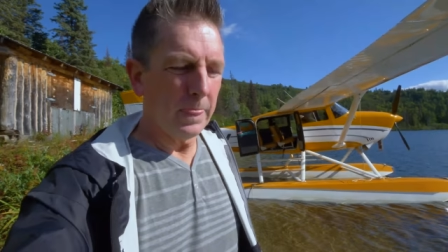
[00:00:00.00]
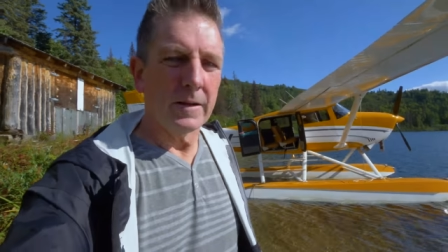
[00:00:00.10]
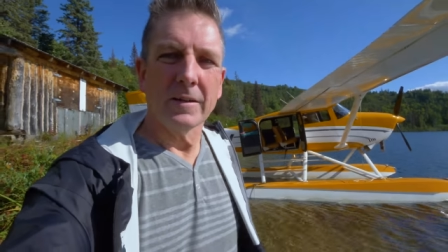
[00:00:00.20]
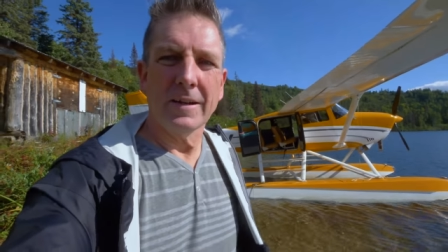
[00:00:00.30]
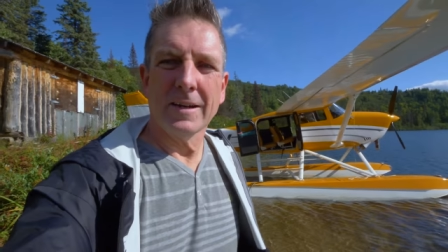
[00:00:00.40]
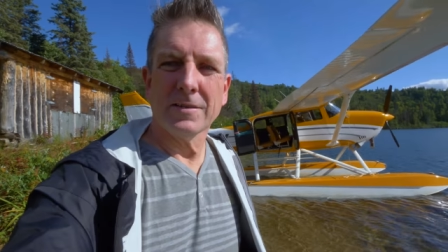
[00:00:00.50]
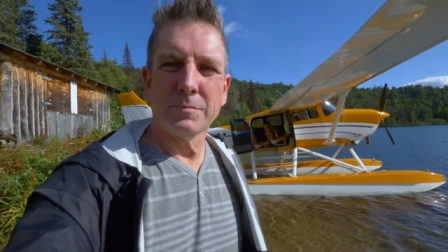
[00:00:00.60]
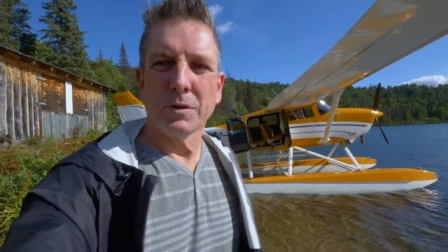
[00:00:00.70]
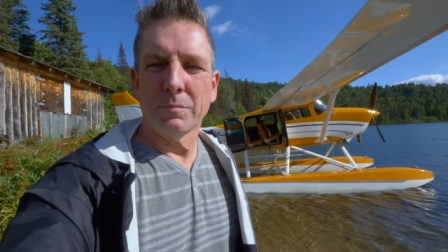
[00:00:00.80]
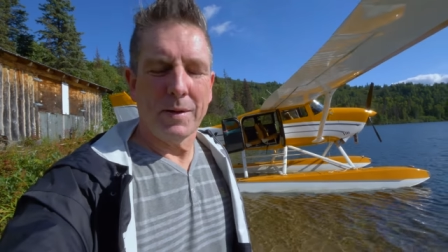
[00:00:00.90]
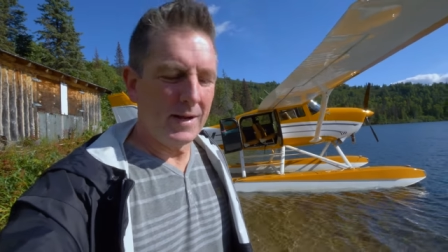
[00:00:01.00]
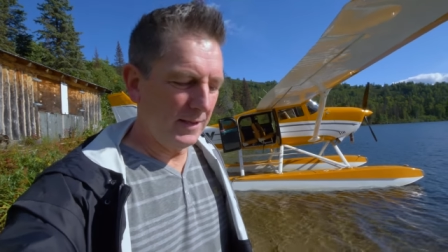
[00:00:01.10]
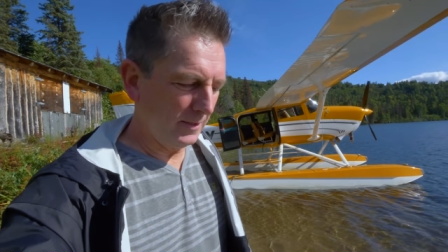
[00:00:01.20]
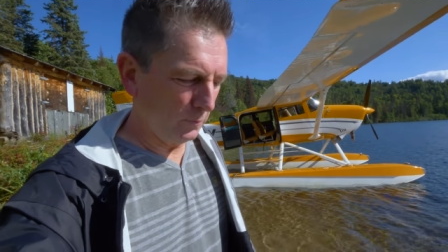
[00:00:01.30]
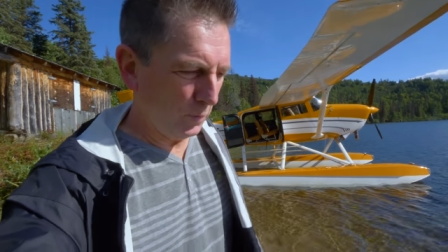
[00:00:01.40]
Our expert
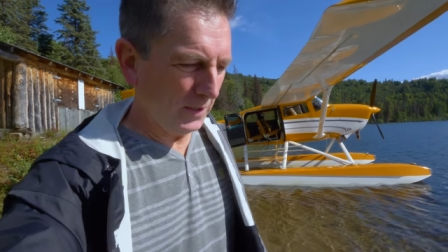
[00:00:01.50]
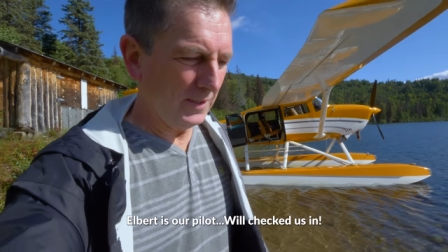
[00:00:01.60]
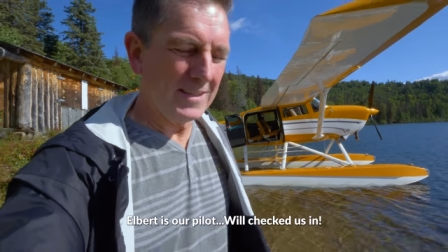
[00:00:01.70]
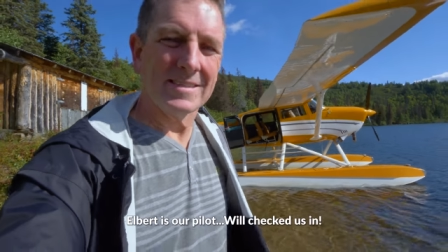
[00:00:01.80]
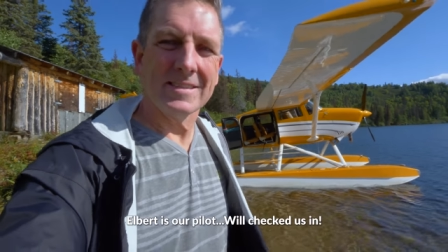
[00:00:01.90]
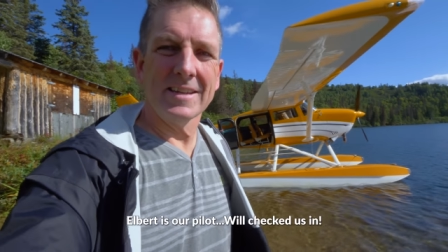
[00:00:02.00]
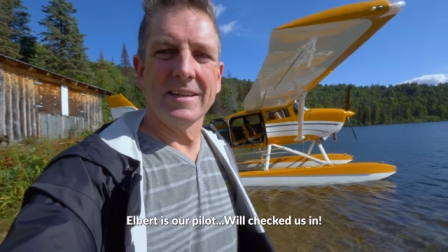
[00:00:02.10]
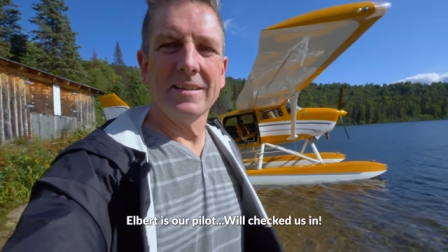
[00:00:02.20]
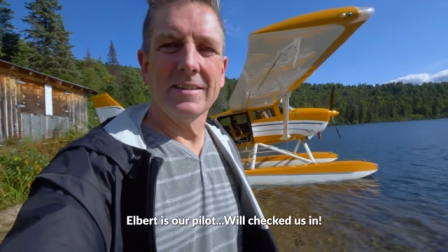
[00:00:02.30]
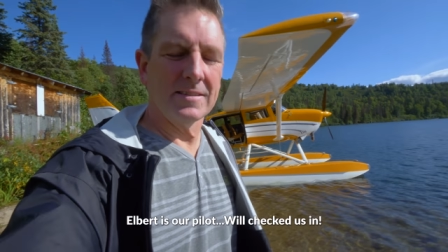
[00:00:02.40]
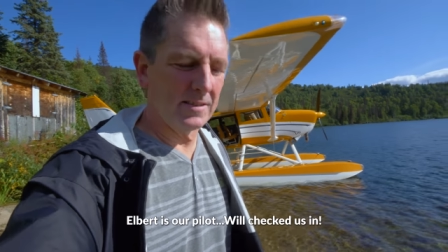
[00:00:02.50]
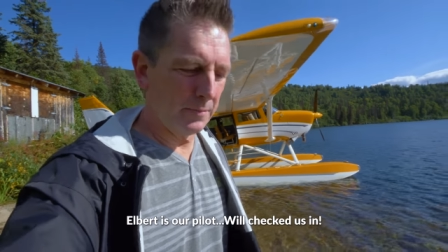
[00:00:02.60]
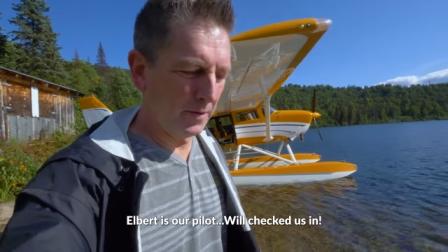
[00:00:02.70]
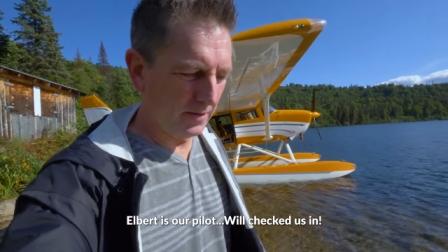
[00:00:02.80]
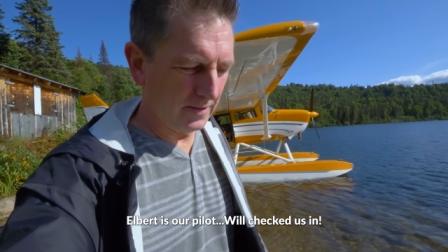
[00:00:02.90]
pilot, Will, has landed us
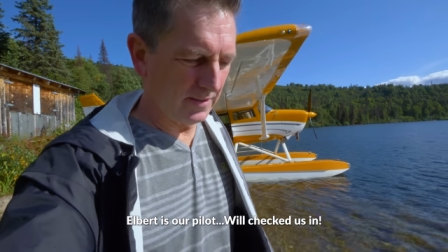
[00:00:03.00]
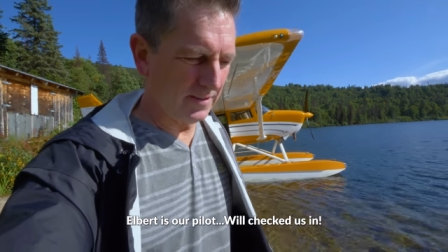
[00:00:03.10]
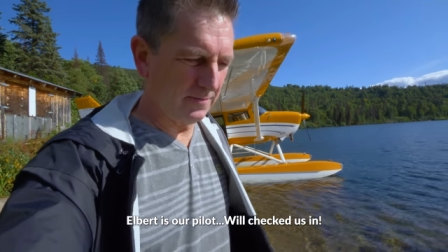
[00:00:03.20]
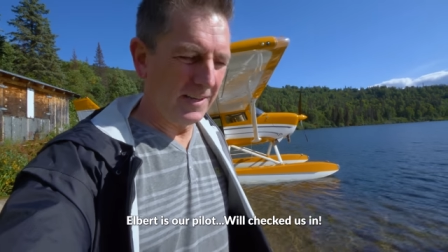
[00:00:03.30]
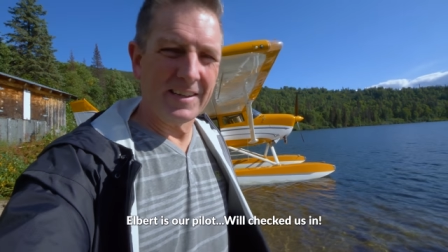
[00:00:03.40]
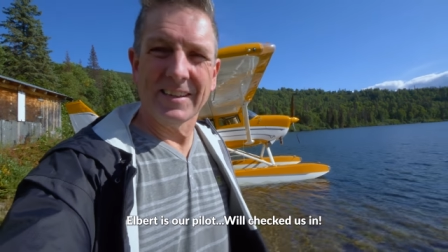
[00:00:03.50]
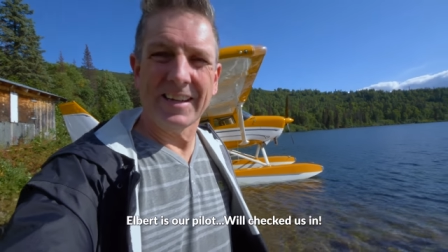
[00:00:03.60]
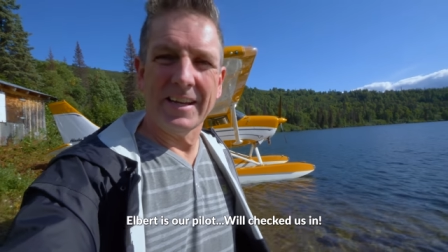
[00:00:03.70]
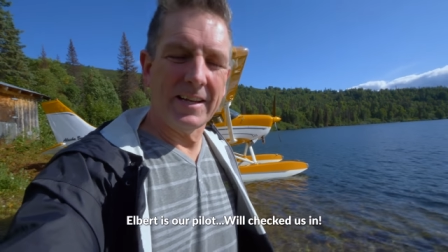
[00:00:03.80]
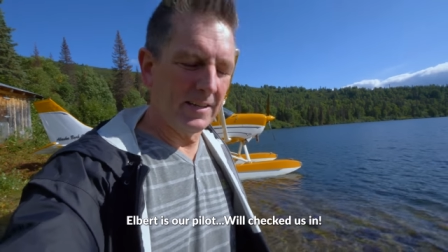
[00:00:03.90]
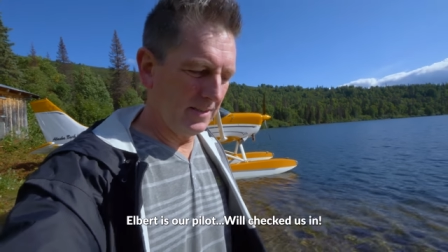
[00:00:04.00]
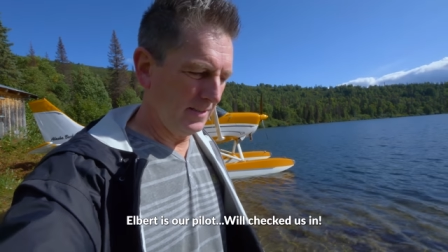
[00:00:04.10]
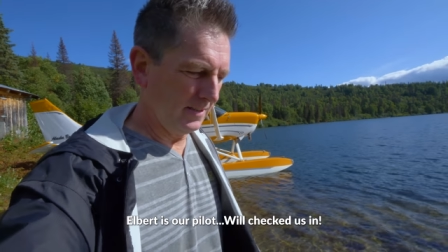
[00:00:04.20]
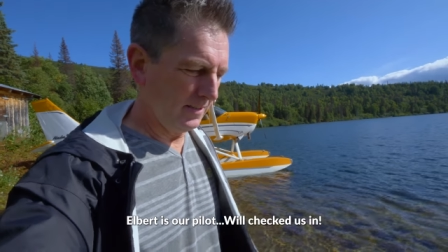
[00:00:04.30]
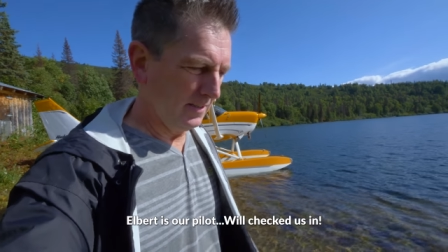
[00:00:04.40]
up here at Spink Lake.
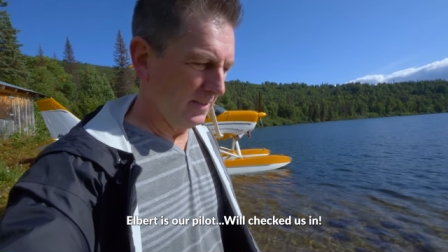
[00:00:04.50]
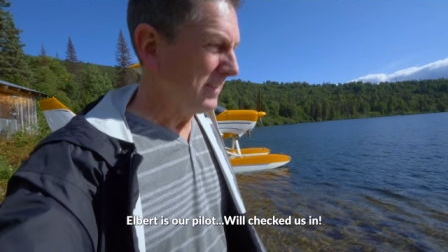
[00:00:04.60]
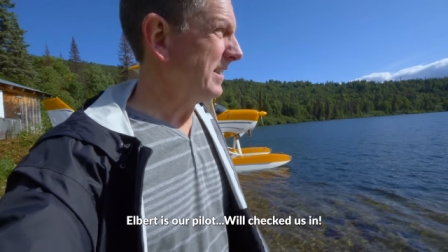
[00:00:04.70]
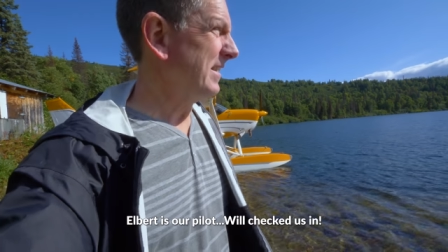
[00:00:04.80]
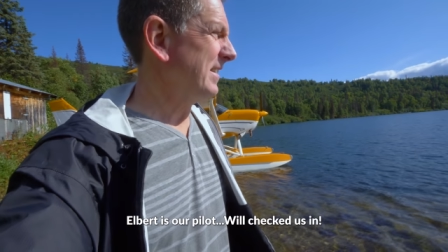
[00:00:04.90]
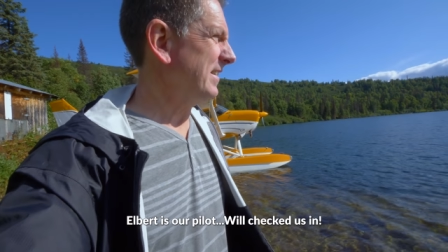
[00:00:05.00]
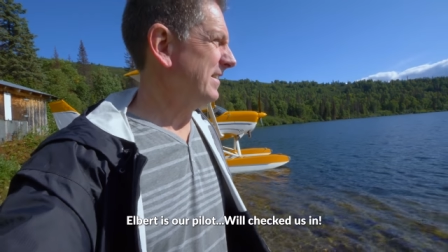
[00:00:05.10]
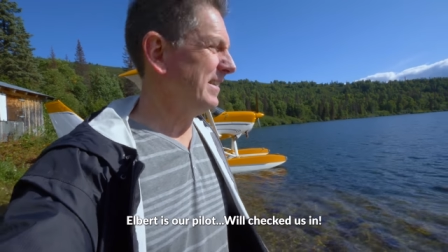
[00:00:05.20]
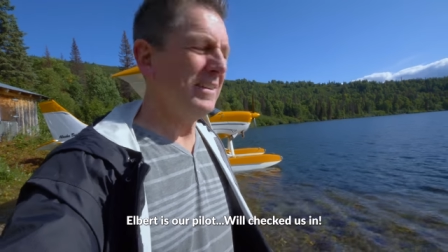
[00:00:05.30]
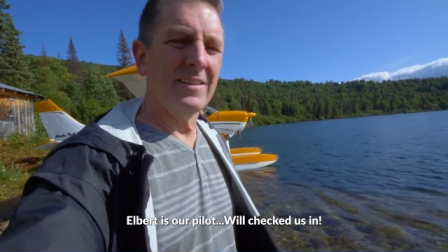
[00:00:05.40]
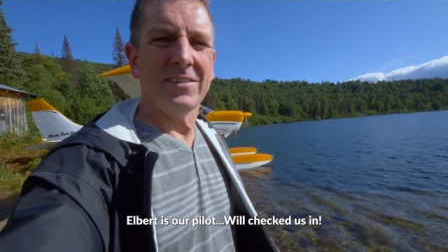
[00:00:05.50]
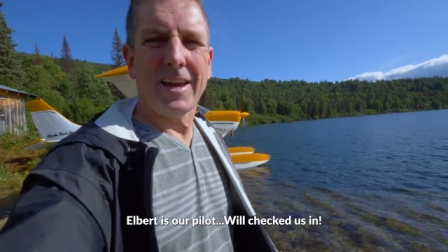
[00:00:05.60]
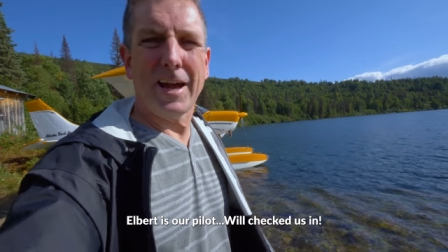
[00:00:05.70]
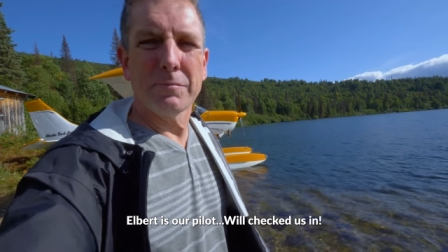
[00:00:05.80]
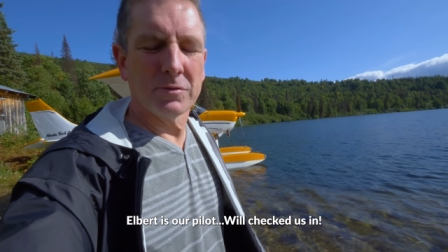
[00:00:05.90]
And it is
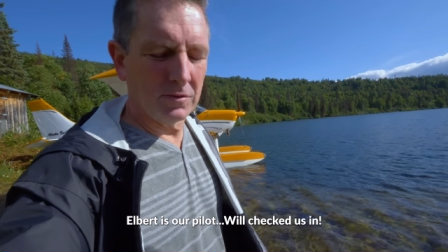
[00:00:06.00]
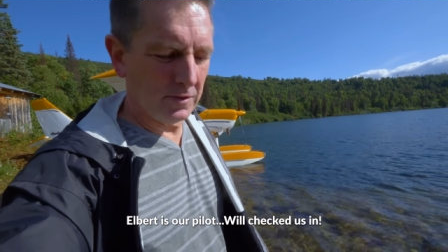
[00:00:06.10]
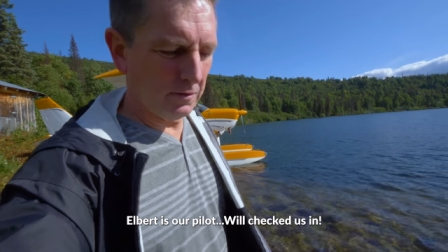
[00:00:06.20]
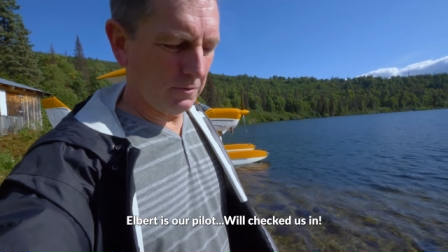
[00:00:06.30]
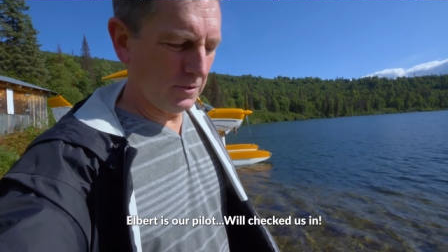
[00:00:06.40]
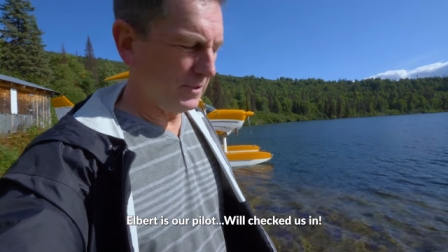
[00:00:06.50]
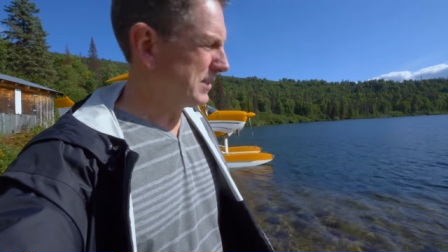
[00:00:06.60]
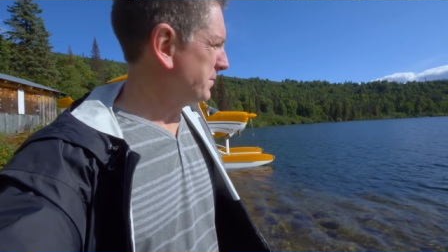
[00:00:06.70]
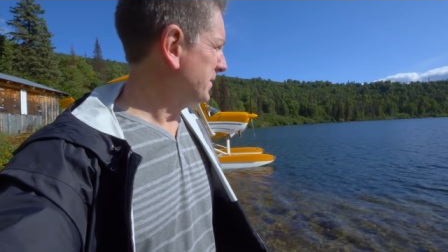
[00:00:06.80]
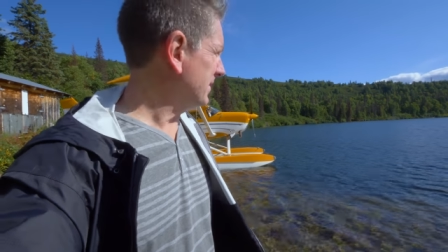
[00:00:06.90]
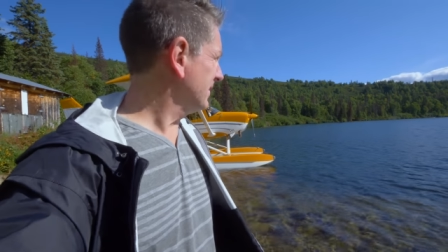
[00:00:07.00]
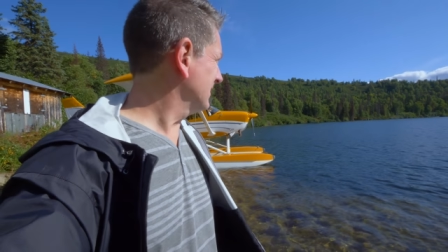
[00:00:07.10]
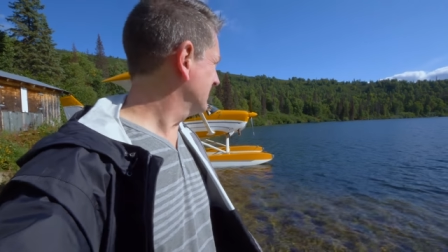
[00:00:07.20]
absolutely gorgeous up here.